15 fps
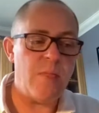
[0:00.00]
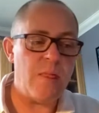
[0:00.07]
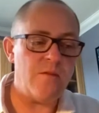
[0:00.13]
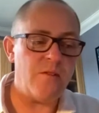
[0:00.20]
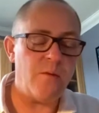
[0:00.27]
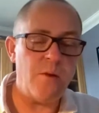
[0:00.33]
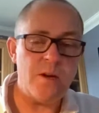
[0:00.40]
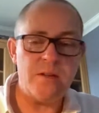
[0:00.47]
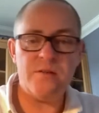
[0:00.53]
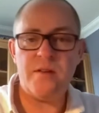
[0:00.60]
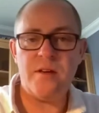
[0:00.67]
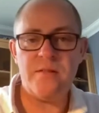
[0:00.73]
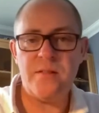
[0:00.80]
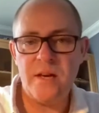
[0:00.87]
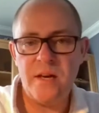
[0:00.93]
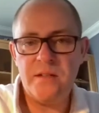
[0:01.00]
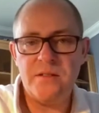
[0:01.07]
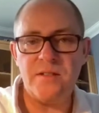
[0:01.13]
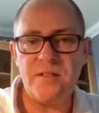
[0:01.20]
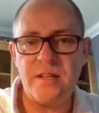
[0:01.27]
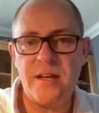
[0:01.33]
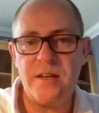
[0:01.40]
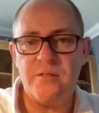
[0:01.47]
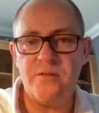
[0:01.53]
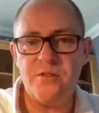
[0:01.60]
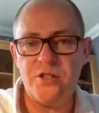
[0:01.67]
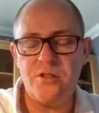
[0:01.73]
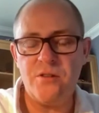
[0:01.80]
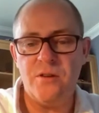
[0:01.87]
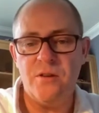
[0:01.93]
So they're here to stay for
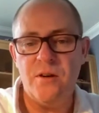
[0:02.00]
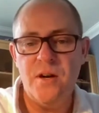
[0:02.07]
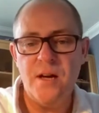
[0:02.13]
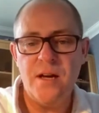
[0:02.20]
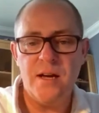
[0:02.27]
sure.